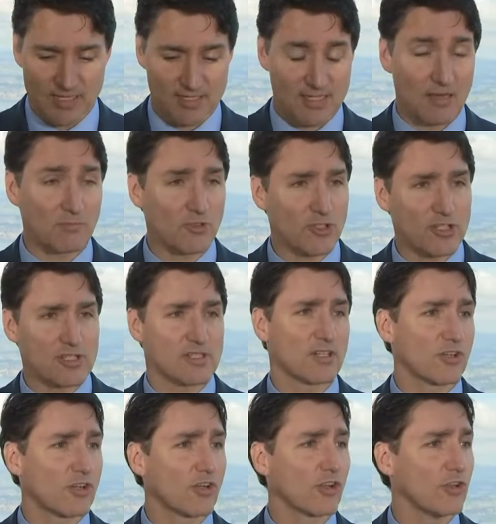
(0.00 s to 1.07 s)
assumptions
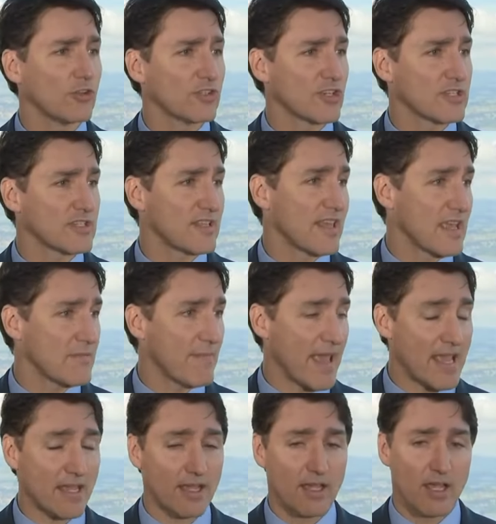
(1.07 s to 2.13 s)
and conclusions they
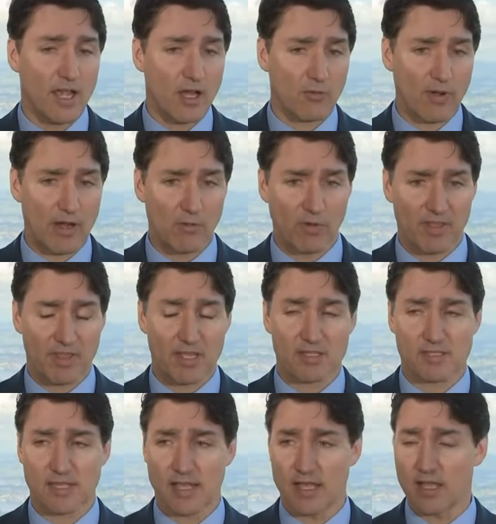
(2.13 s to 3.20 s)
make around what
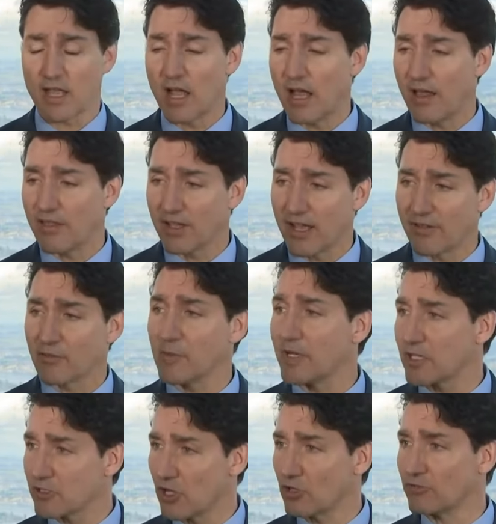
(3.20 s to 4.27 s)
they say. The
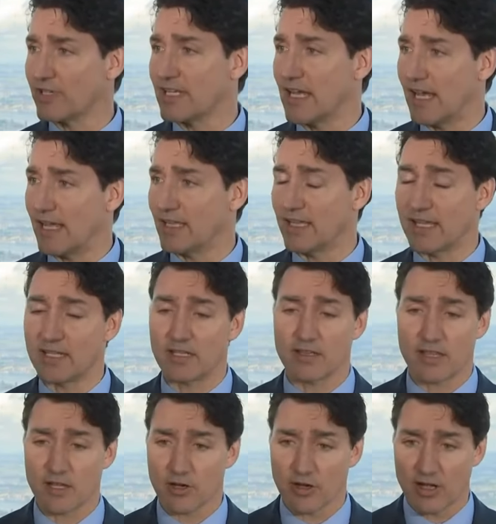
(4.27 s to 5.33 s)
government has already
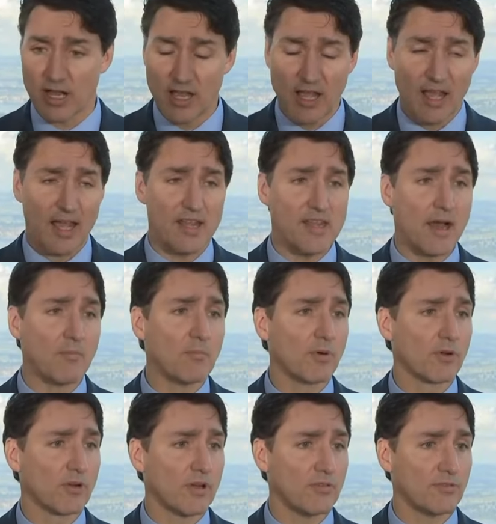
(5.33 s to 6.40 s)
highlighted there are a
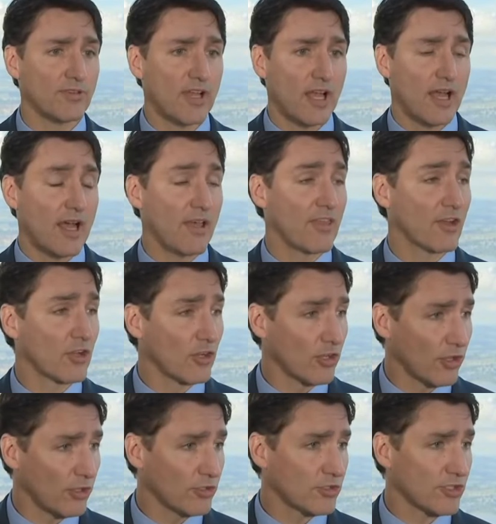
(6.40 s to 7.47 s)
number of the
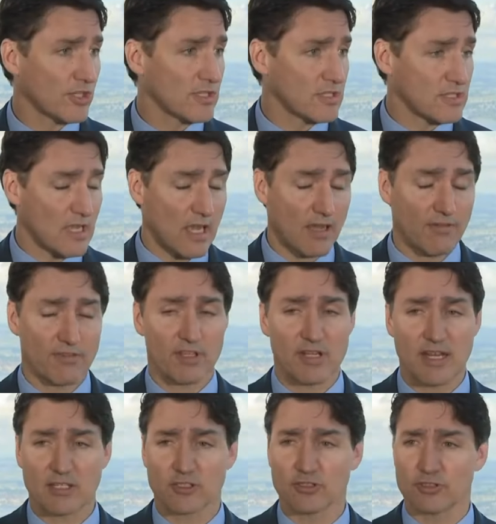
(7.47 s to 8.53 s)
conclusions of the
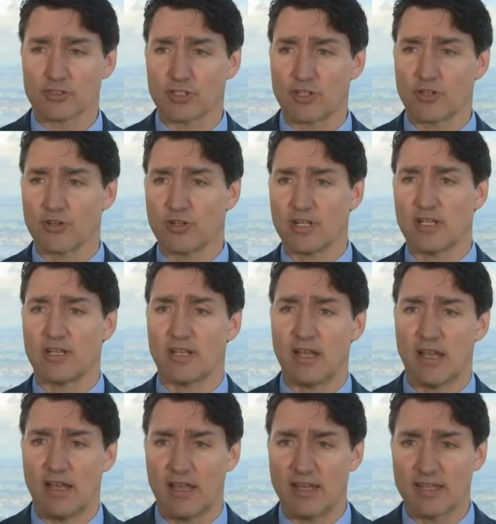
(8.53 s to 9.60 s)
National Security
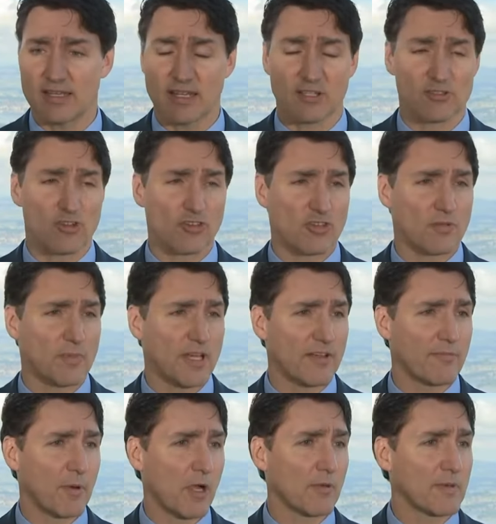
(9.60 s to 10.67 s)
and Intelligence
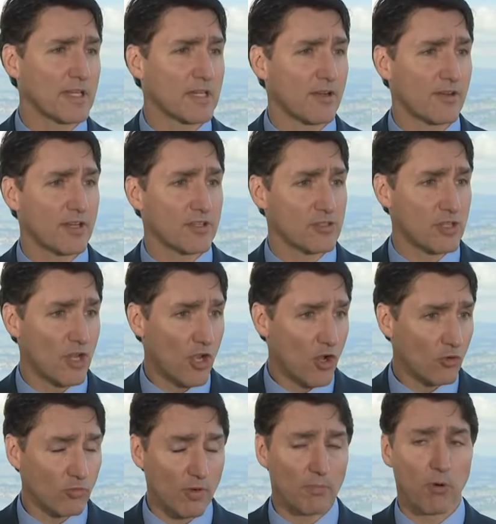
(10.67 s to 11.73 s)
Committee of Parliamentarians
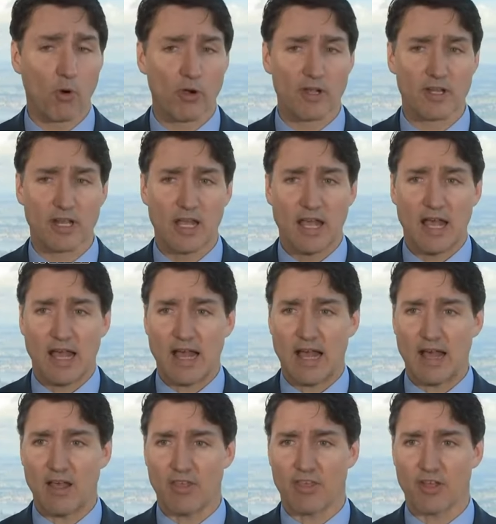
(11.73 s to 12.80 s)
report
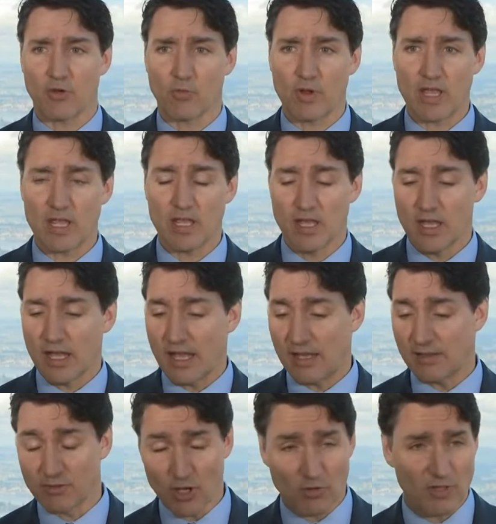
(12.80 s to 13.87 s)
that we
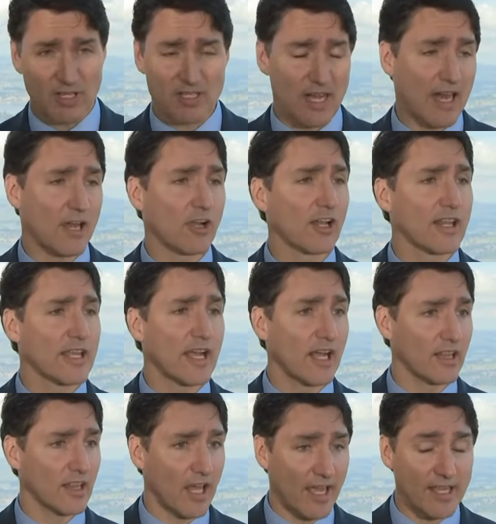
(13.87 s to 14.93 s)
don't entirely
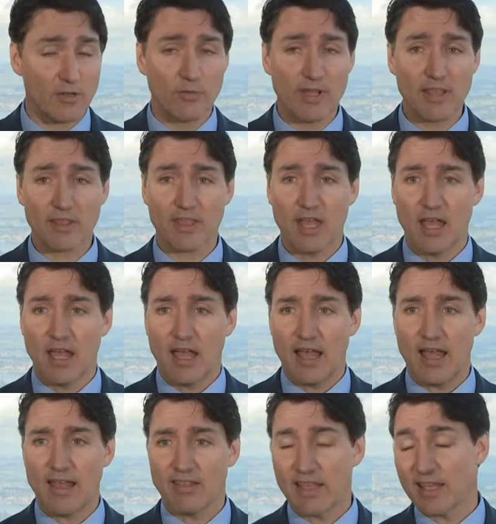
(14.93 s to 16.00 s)
align with.
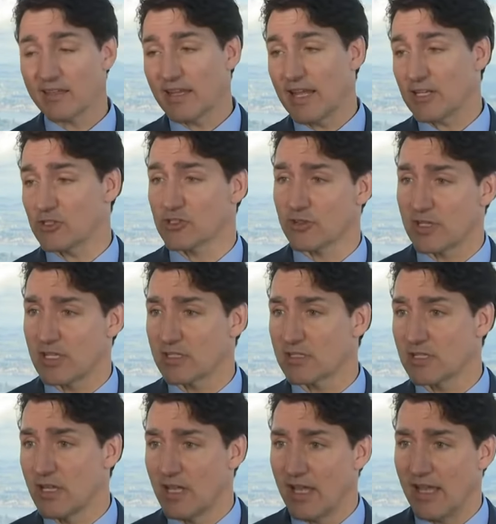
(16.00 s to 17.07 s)
And that actually
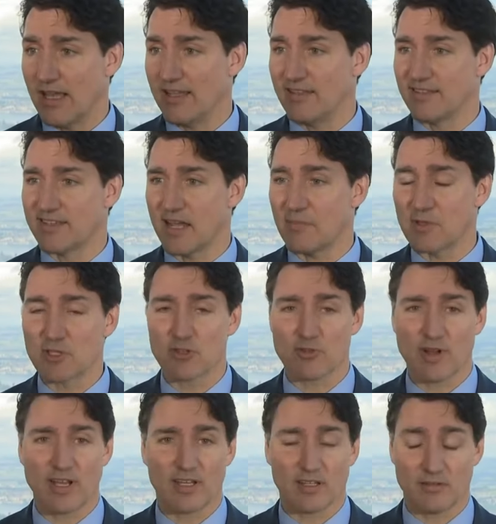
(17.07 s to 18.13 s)
is
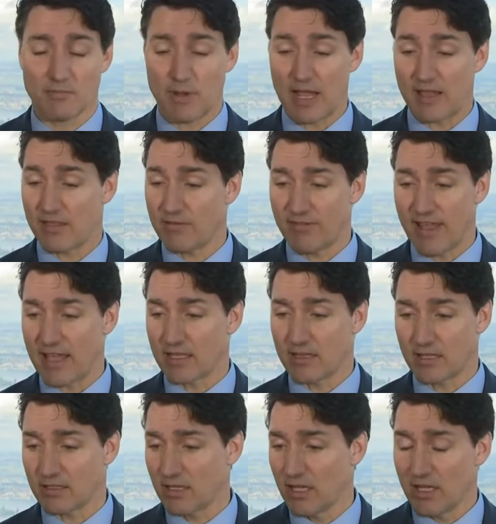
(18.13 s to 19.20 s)
demonstrated by the
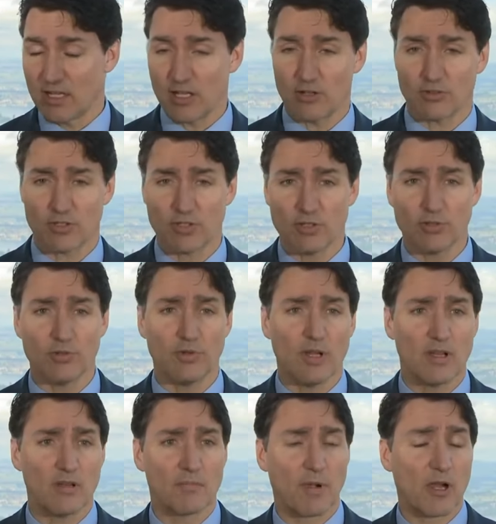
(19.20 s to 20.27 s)
fact that, you know, two
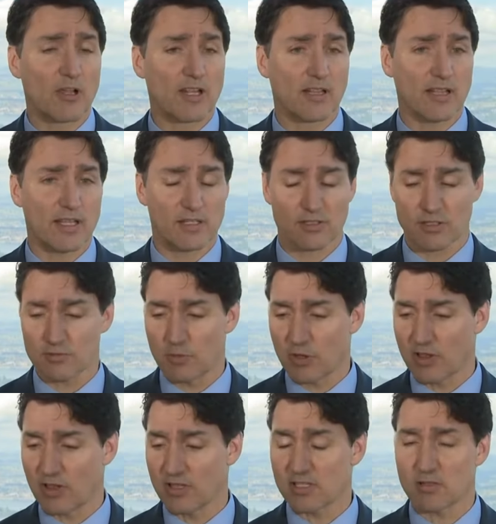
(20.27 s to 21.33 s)
party leaders,
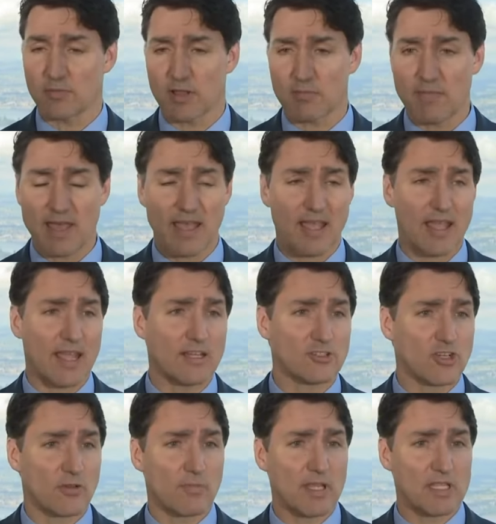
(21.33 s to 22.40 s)
both Elizabeth May
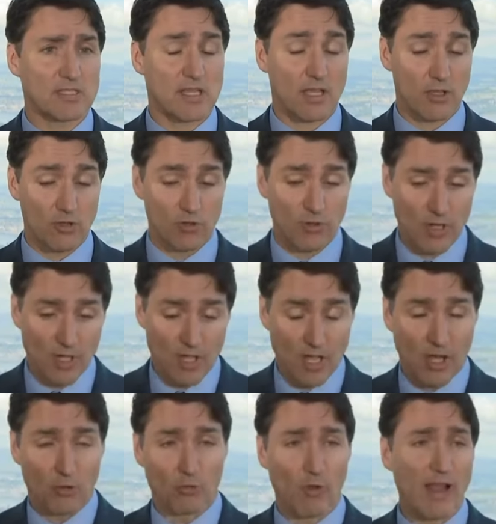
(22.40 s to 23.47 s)
and Jagmeet Singh, who
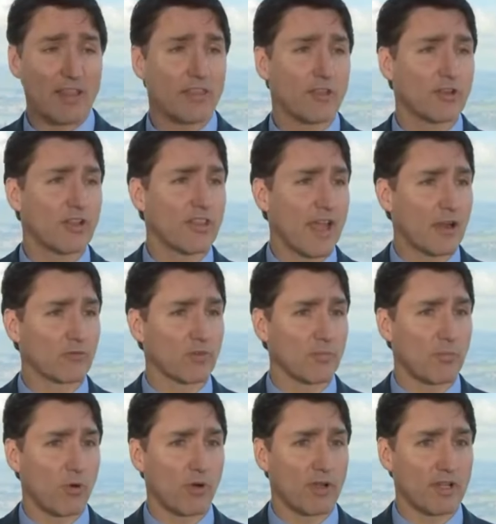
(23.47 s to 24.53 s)
read that
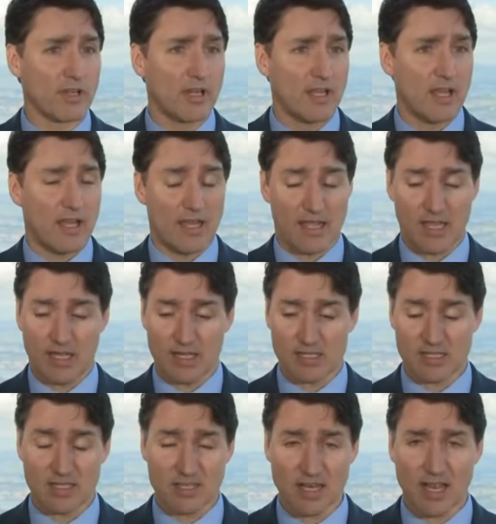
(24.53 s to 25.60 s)
report in
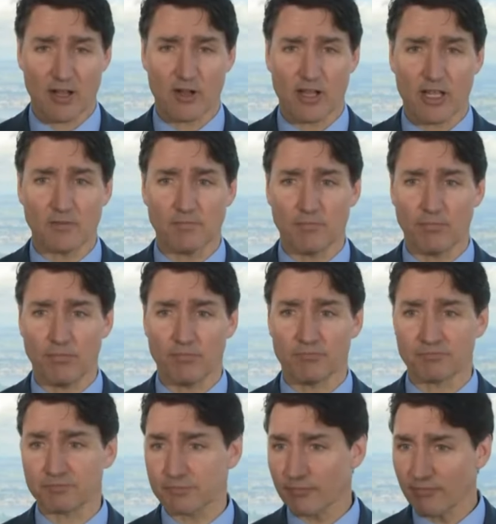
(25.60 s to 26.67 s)
its entirety,
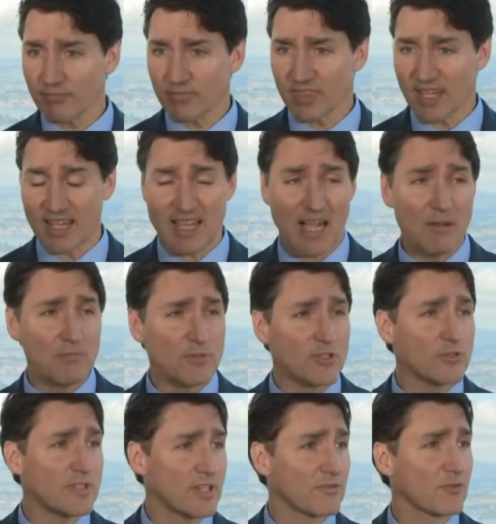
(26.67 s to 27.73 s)
come
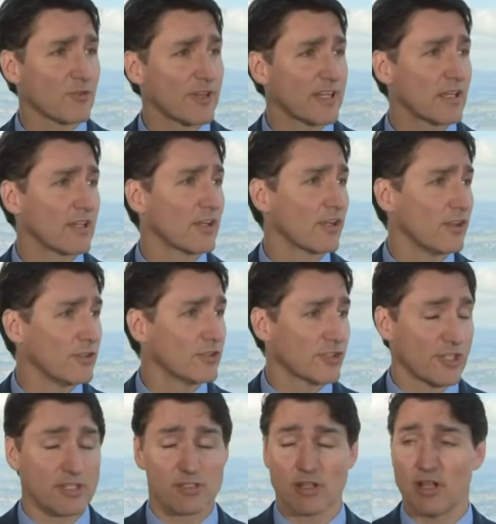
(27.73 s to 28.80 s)
to differing
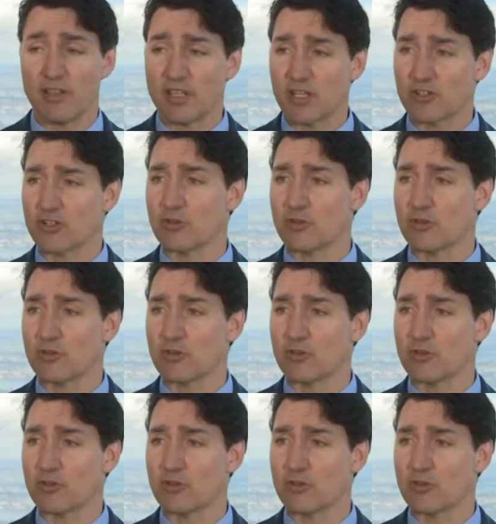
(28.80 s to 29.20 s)
conclusions on the